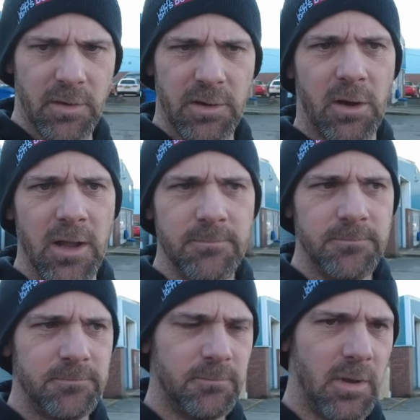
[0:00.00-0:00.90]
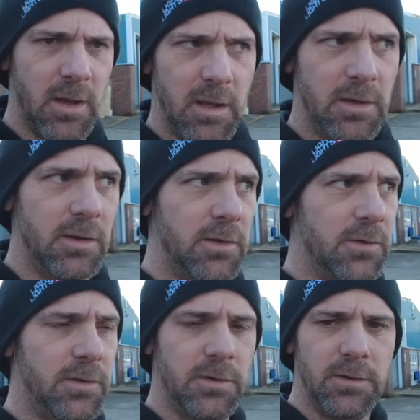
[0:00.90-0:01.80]
time, and
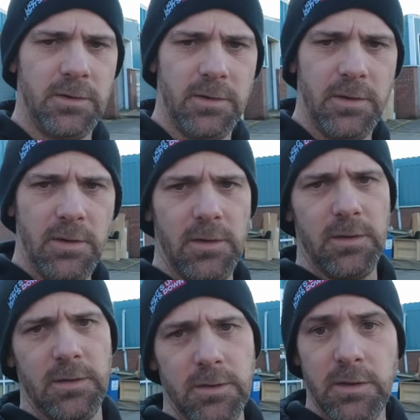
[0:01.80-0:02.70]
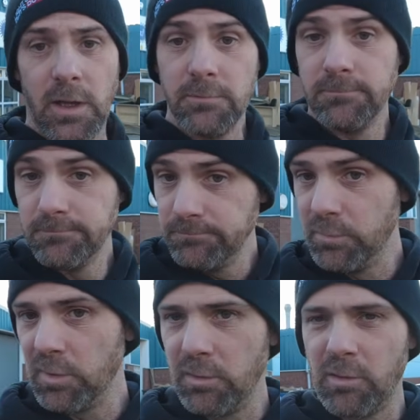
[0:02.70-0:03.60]
you know,
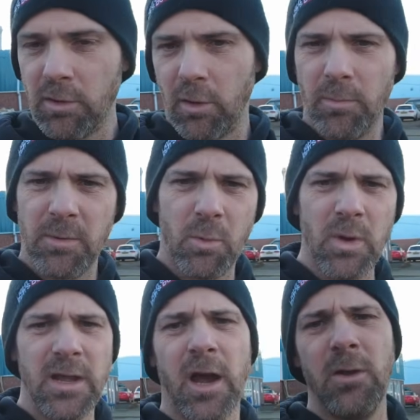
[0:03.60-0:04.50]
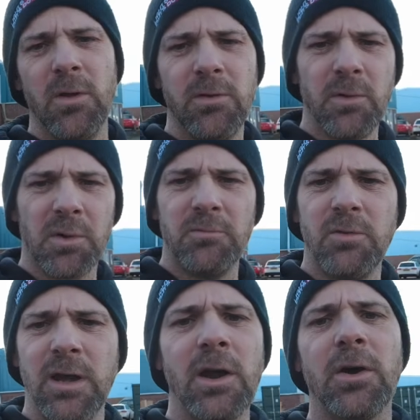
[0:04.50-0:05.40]
because there's a lot of people we know that have got some
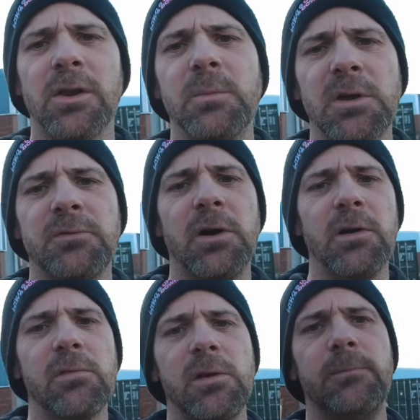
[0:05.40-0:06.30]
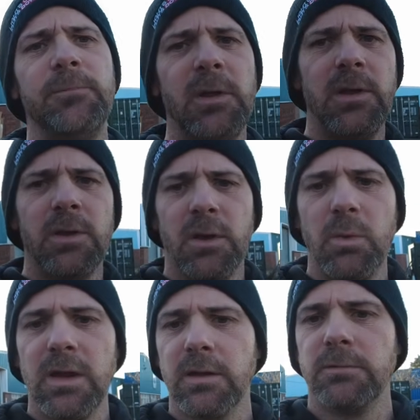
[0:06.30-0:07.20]
really nice MX5s, so
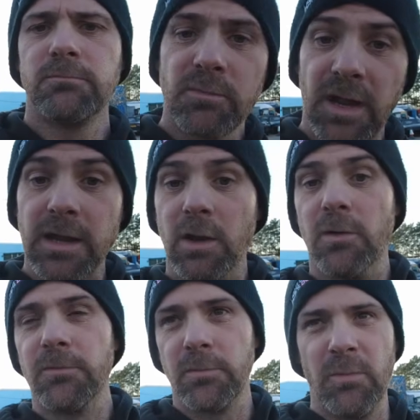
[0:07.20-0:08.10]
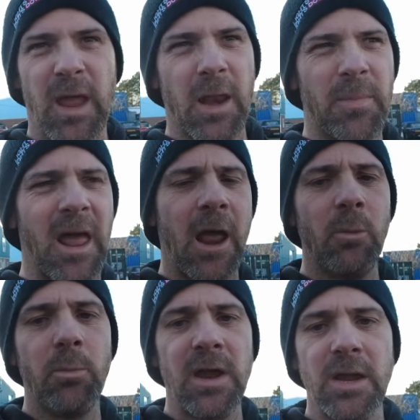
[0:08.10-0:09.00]
we can take it on from there. The plan
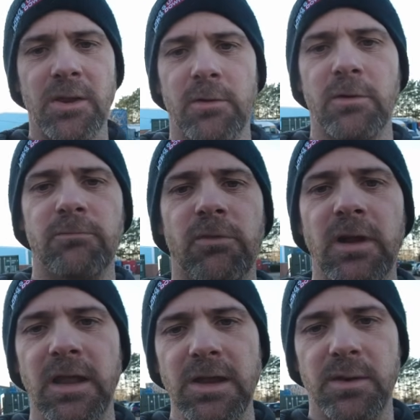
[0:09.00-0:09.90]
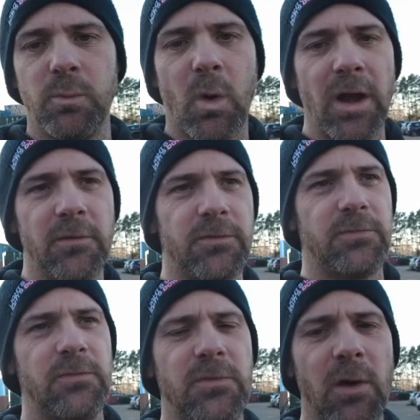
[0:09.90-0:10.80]
will be to release one of
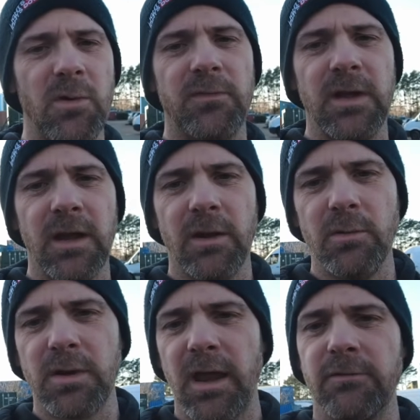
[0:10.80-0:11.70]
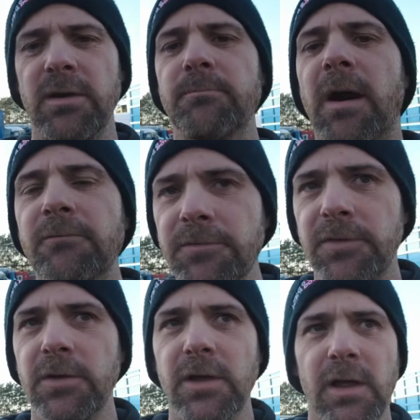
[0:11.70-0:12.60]
those videos every month,
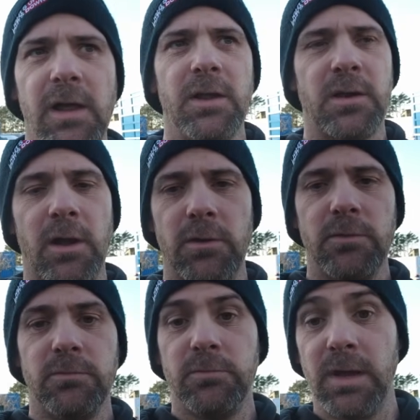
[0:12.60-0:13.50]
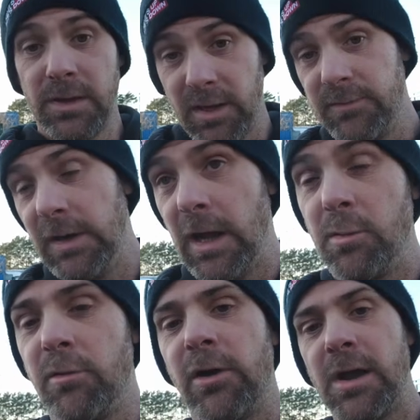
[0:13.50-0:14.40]
so these 6 videos
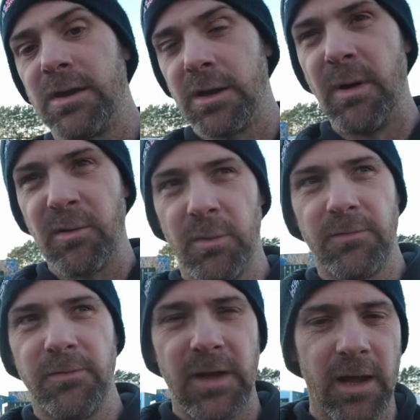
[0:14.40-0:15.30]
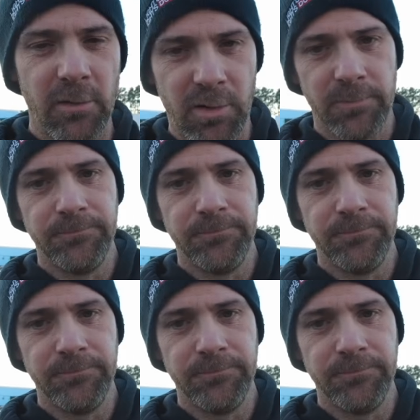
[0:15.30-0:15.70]
will create 6 months worth of videos,